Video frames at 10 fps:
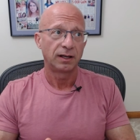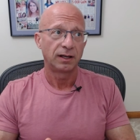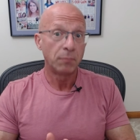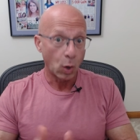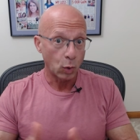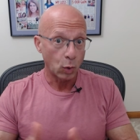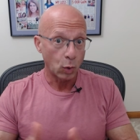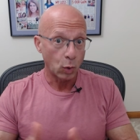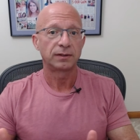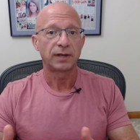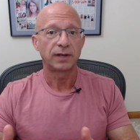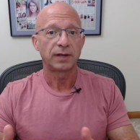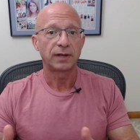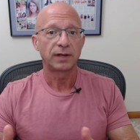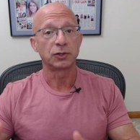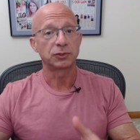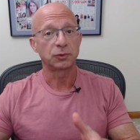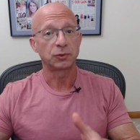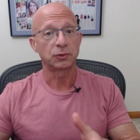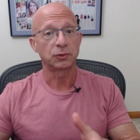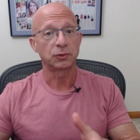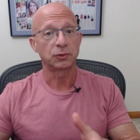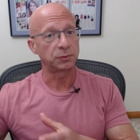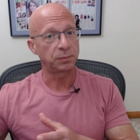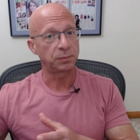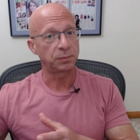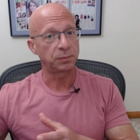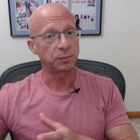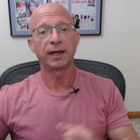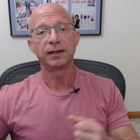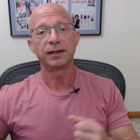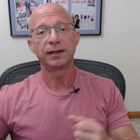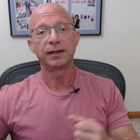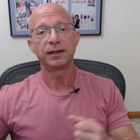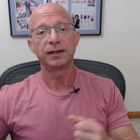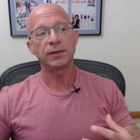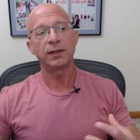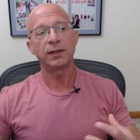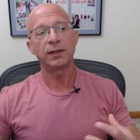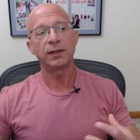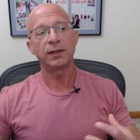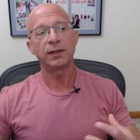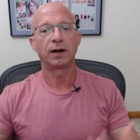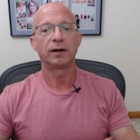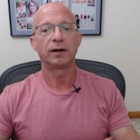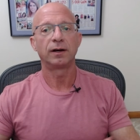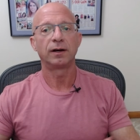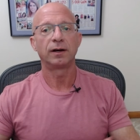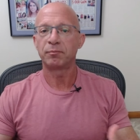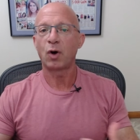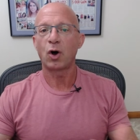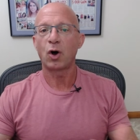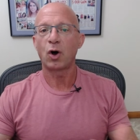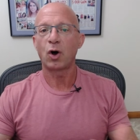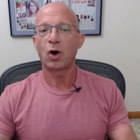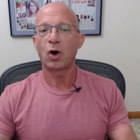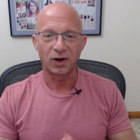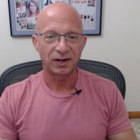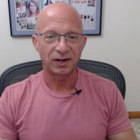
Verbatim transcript: most experts, researchers, people that are in the know, that are not bought and paid for,